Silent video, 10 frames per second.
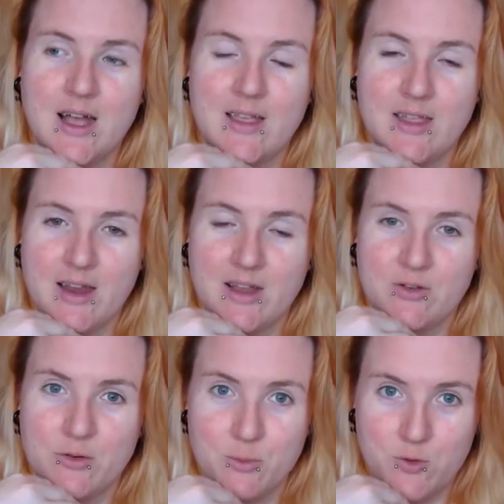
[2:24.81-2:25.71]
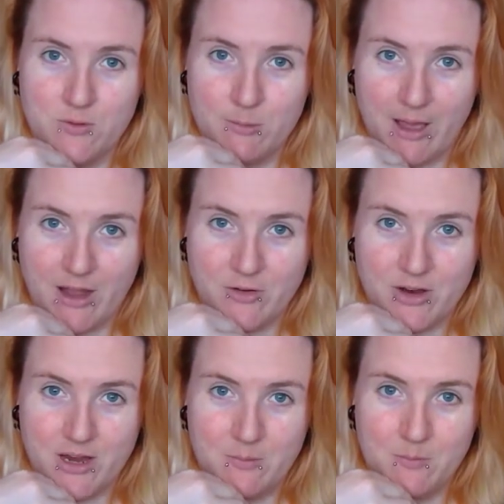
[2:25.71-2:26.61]
I then had to remove the
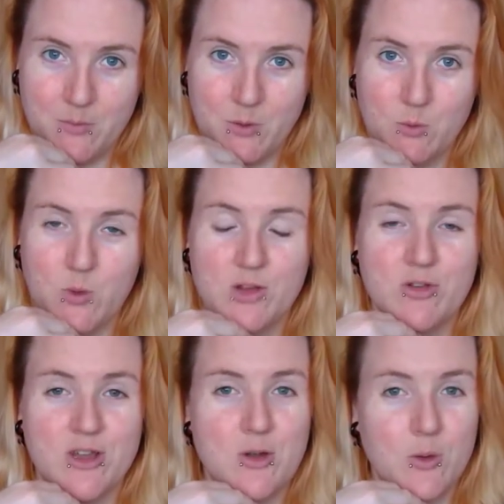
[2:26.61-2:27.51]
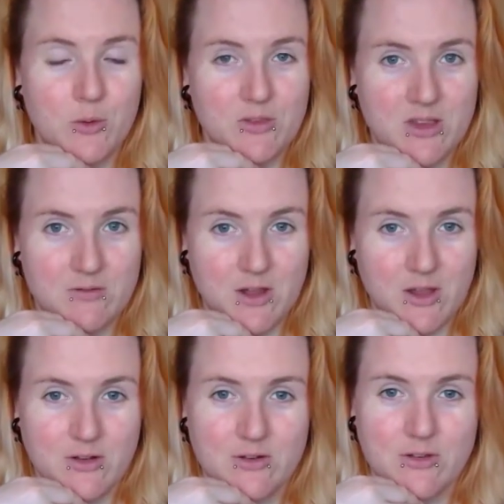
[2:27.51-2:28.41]
battery, which did not save
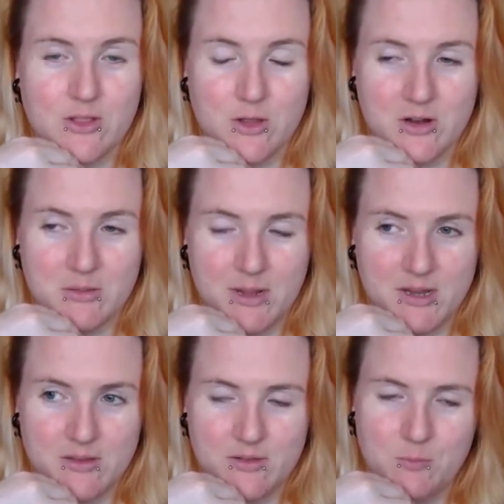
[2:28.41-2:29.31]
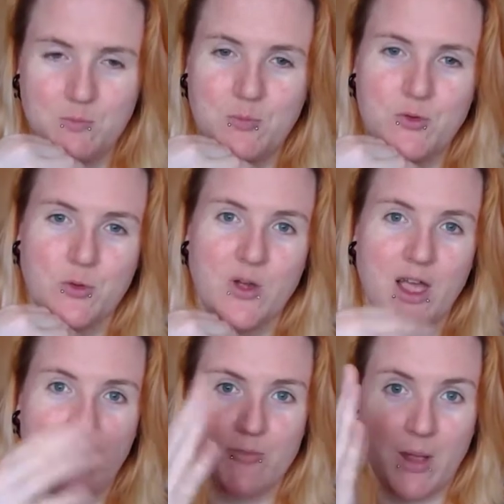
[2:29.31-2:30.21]
down the 30 minutes. So I
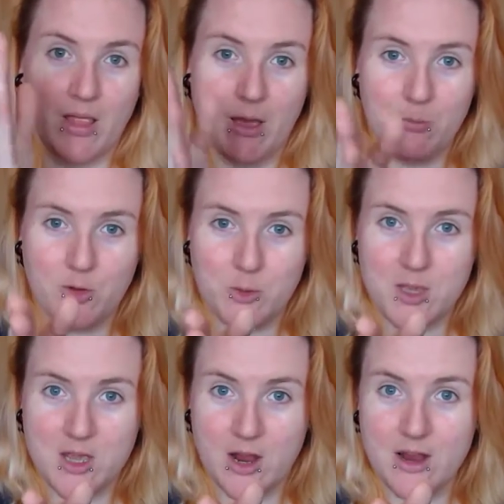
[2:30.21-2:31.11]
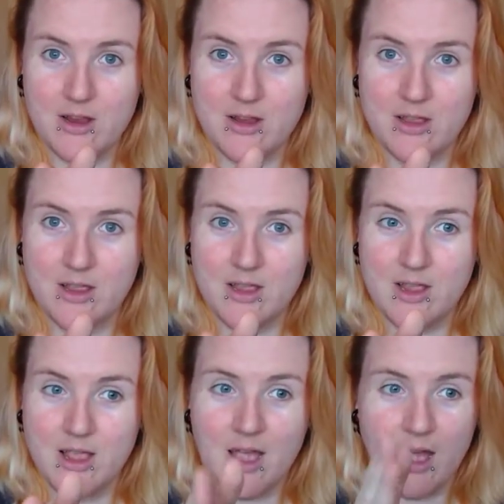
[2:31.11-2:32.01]
have my laptop here
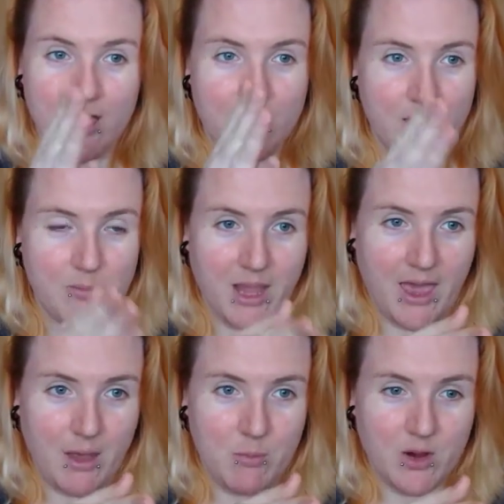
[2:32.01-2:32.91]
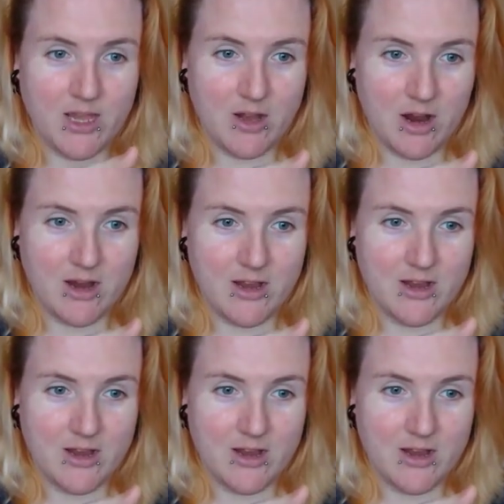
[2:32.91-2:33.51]
and then I have my camera here.